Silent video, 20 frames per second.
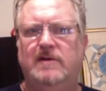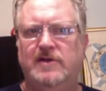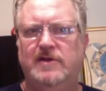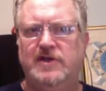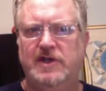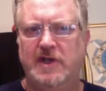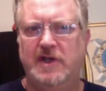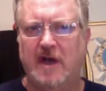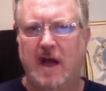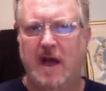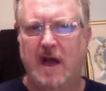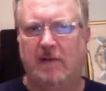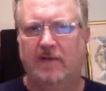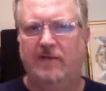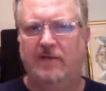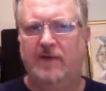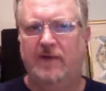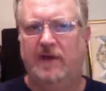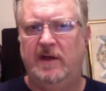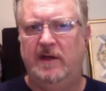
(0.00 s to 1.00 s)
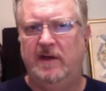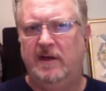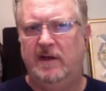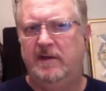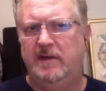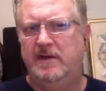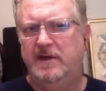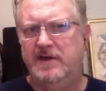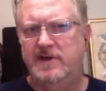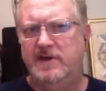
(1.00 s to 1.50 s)
geography
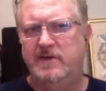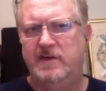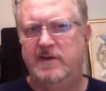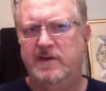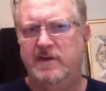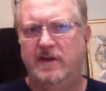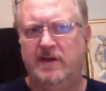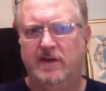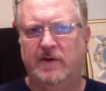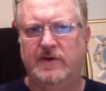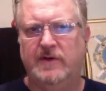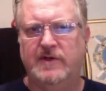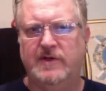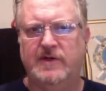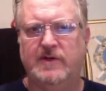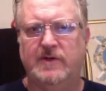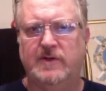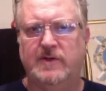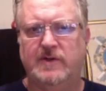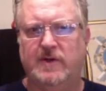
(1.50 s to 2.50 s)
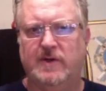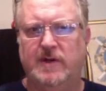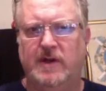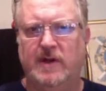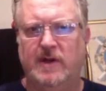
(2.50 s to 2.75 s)
and history and culture